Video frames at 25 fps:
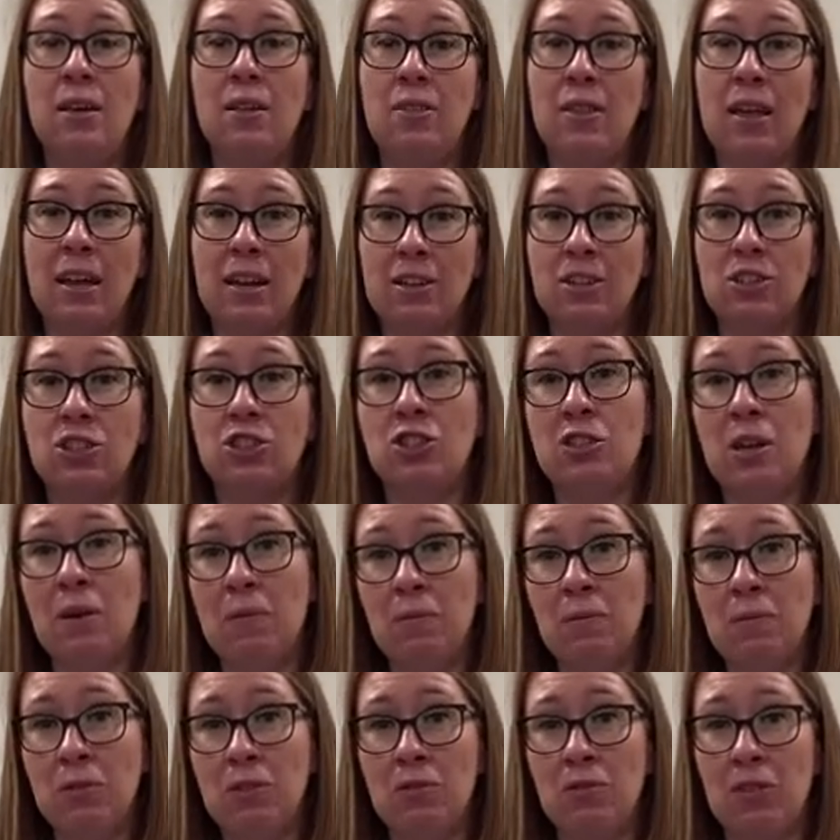then
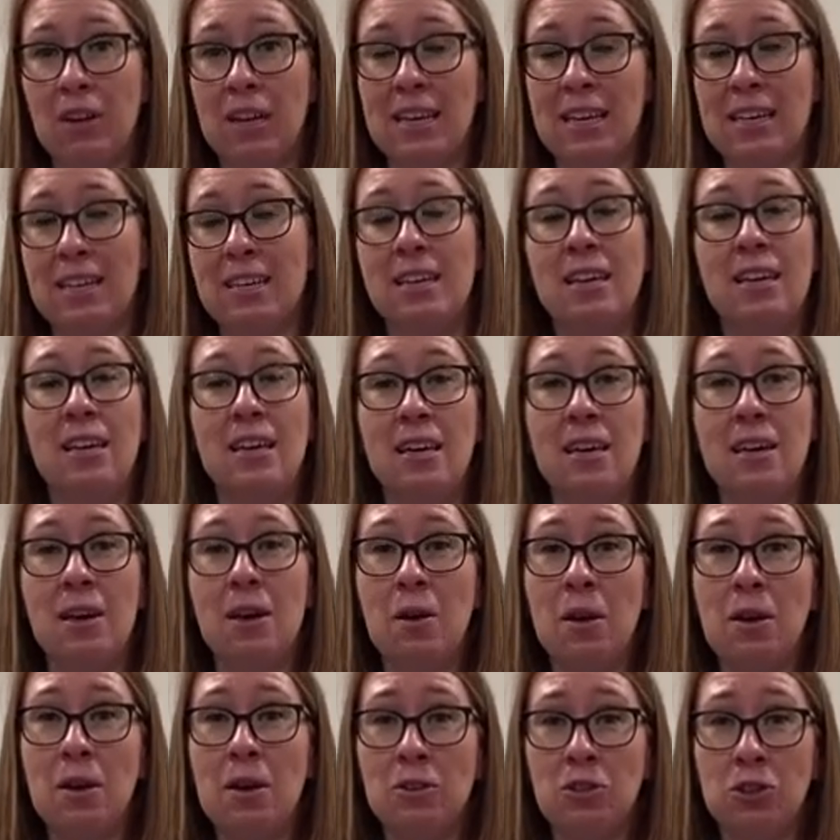generally
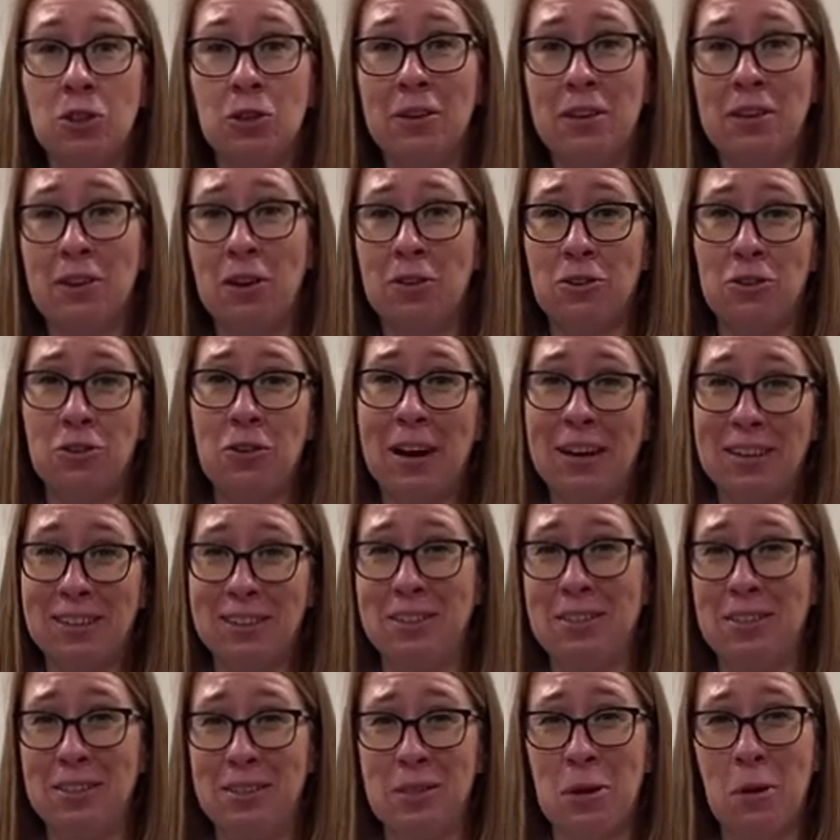during a
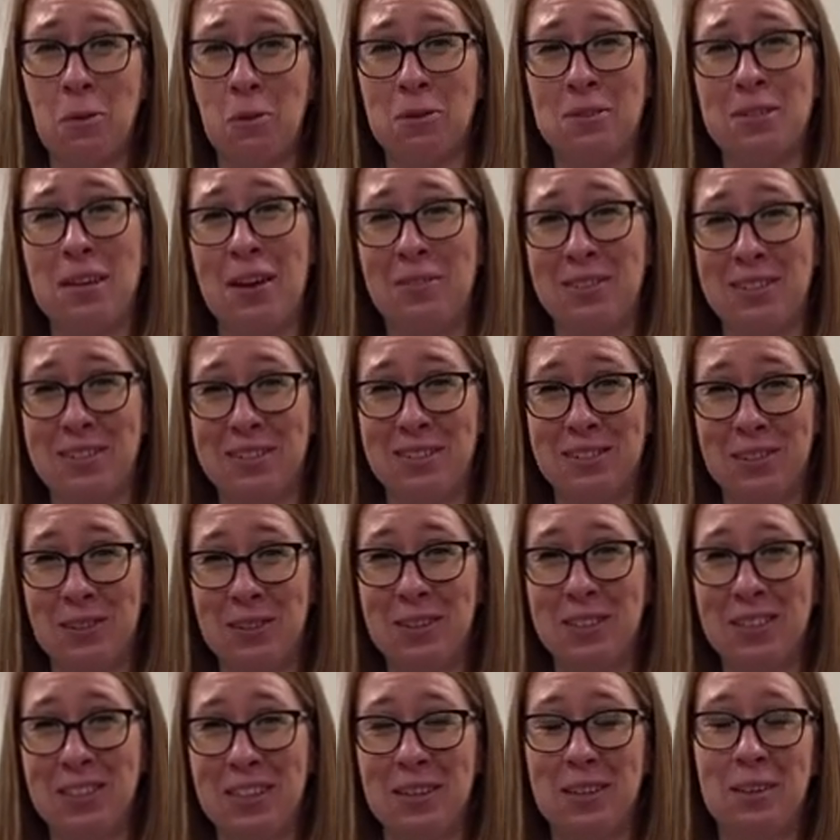contraction you don't want to have a
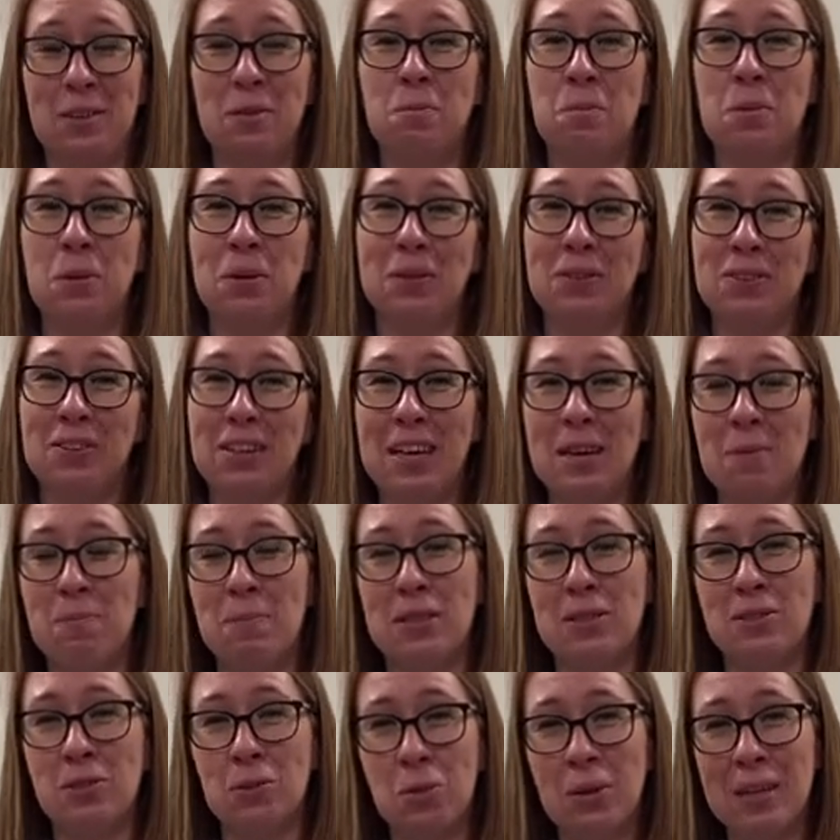discussion, but
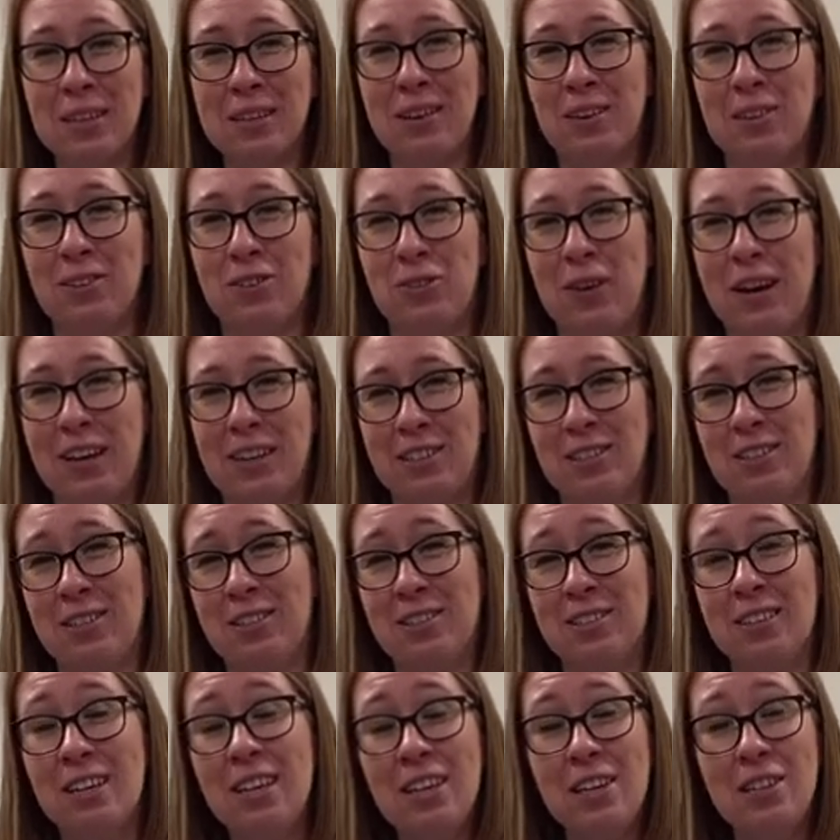between
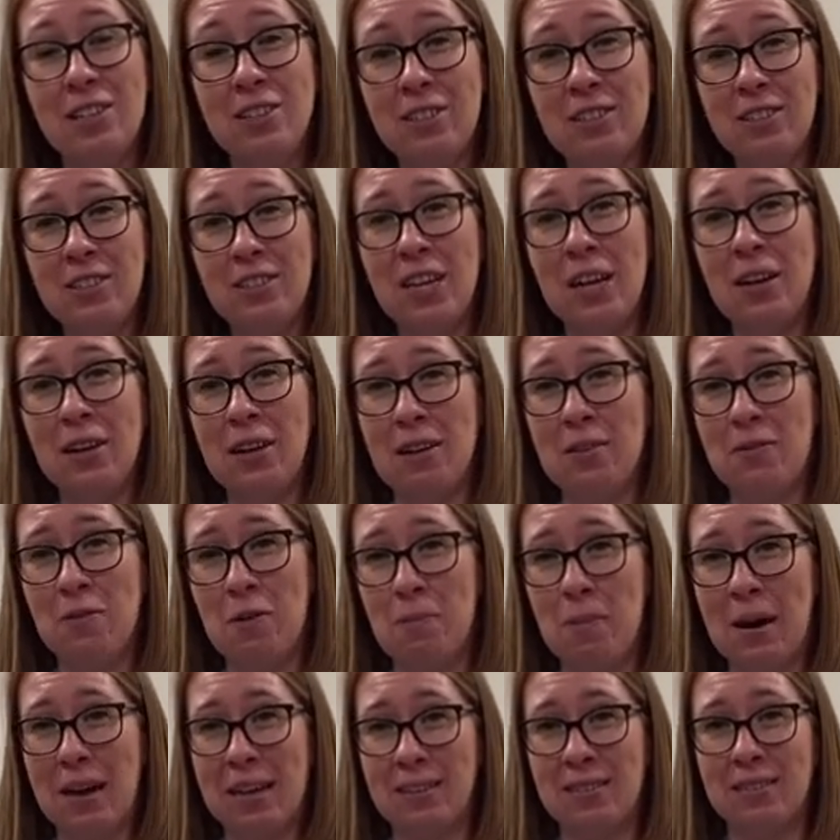contractions just gently
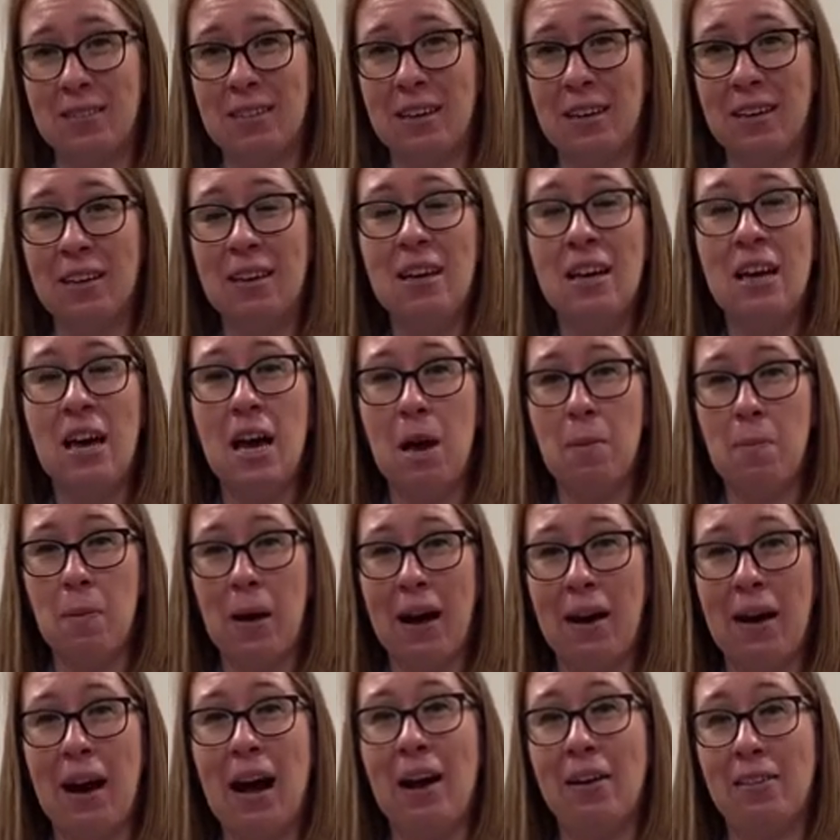remind her
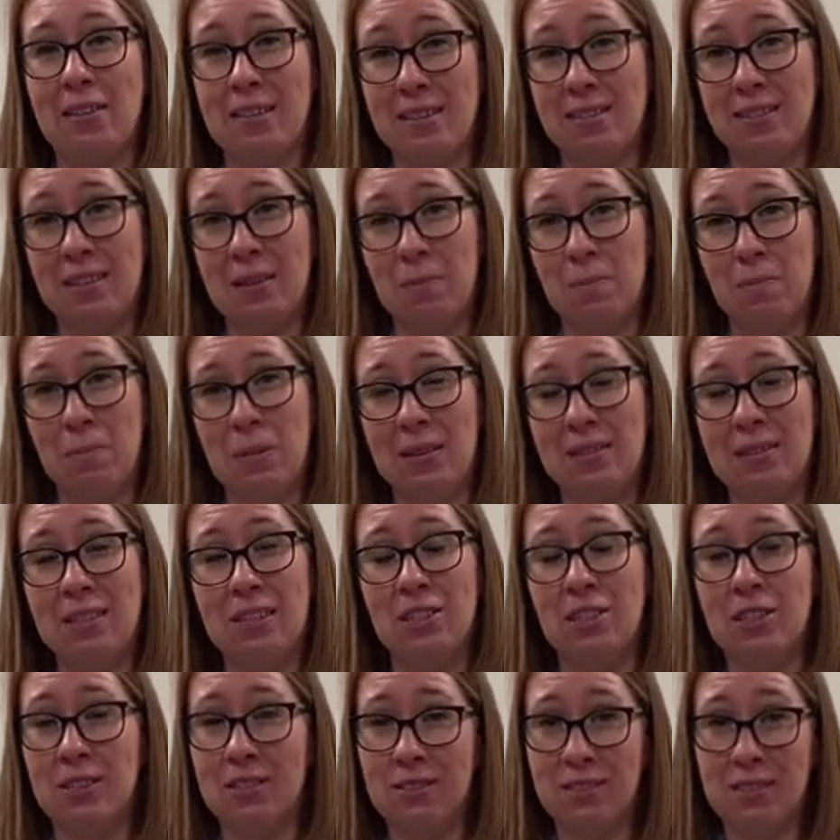about how these
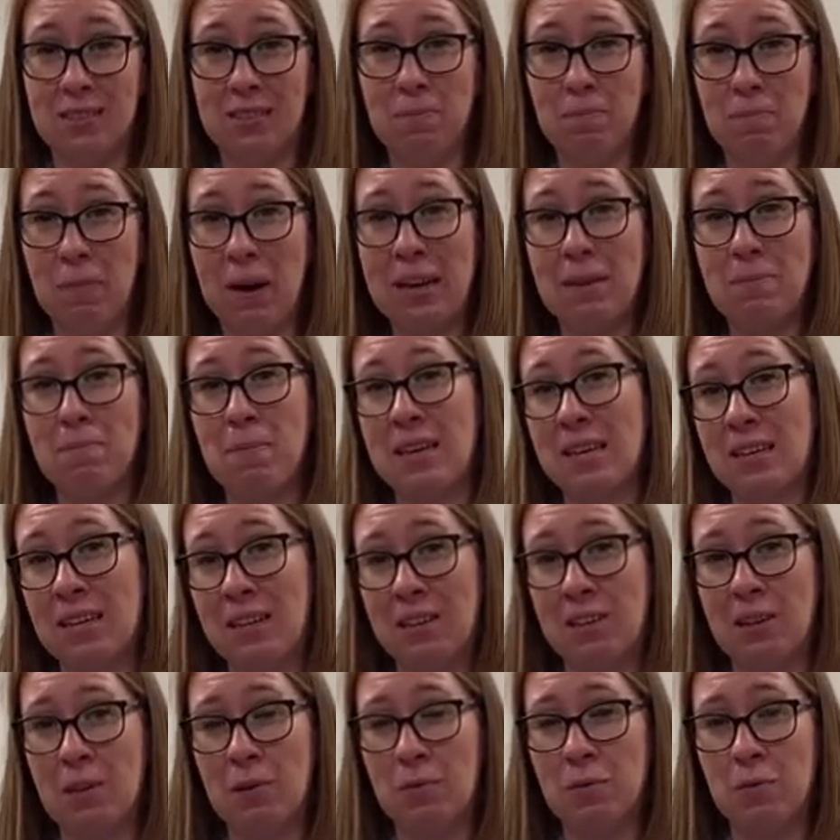positions might make her
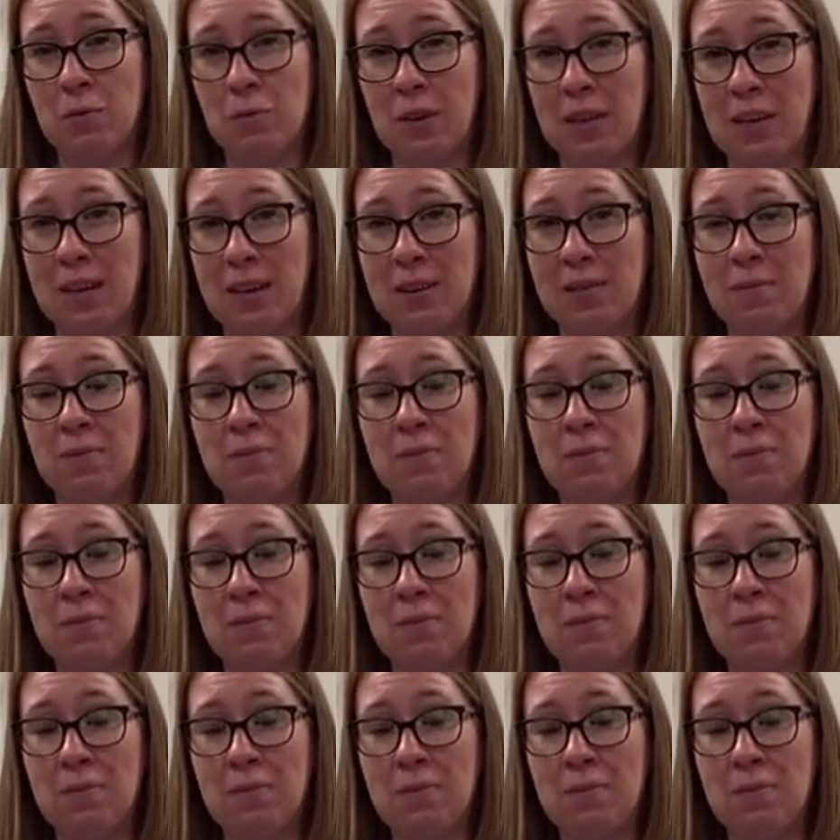comfier,